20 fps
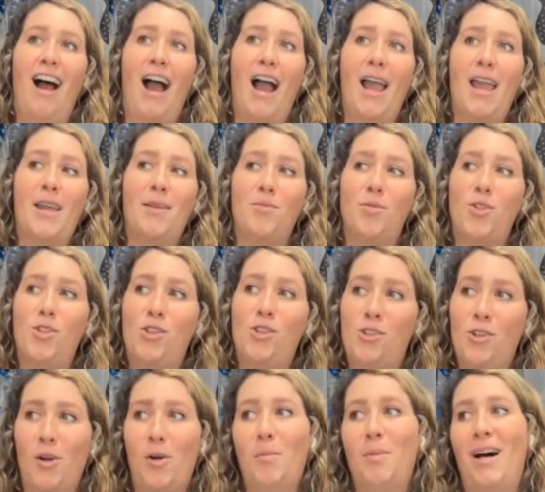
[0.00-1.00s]
I am
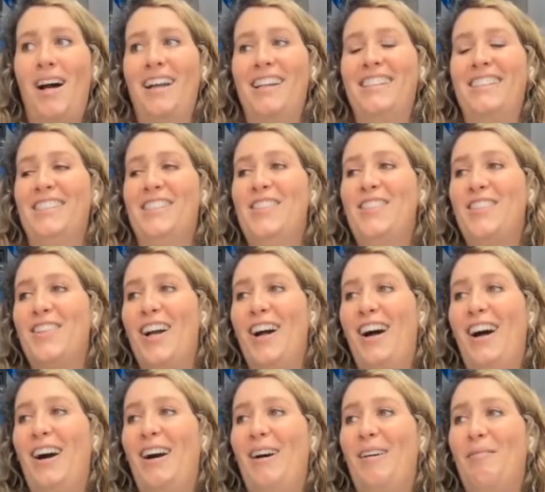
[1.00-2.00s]
so biased.
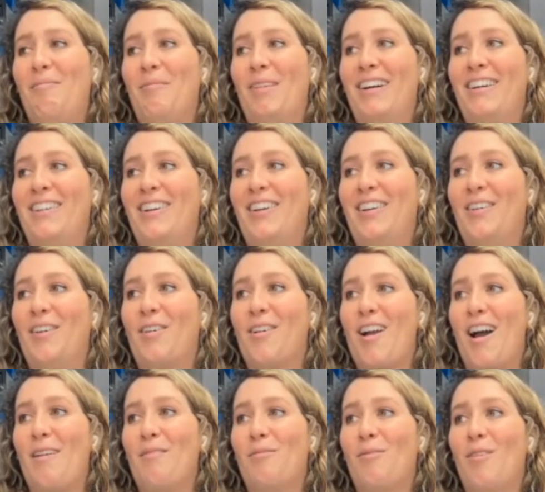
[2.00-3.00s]
Um, oh
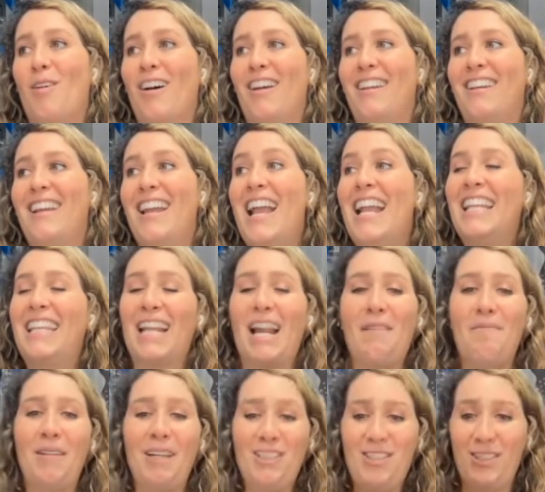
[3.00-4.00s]
god, one. Can
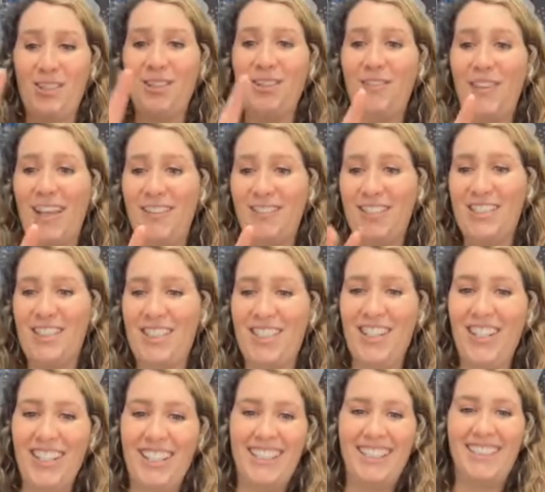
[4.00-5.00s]
I pick two
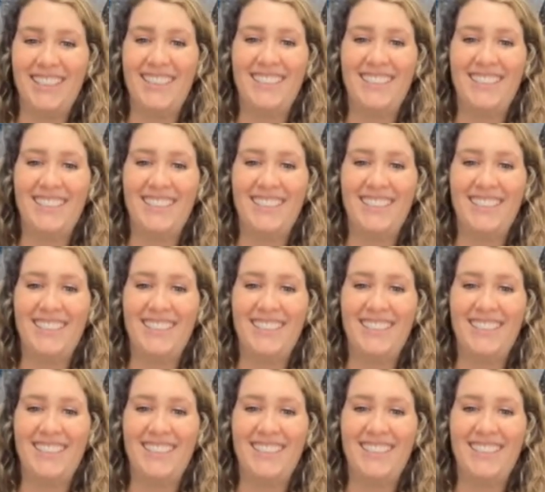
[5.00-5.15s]
favorites?